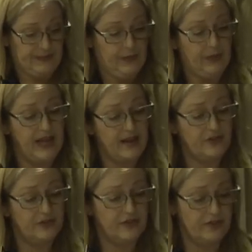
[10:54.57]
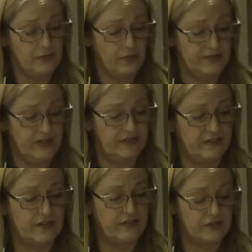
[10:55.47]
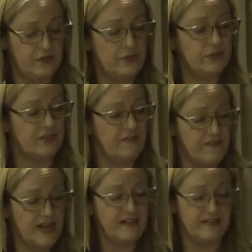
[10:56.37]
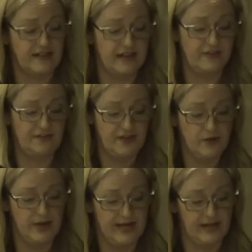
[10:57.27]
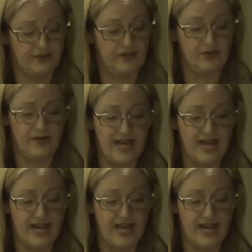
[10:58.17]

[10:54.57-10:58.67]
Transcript: Well, the end result of all of this is that schools are feeding and fueling two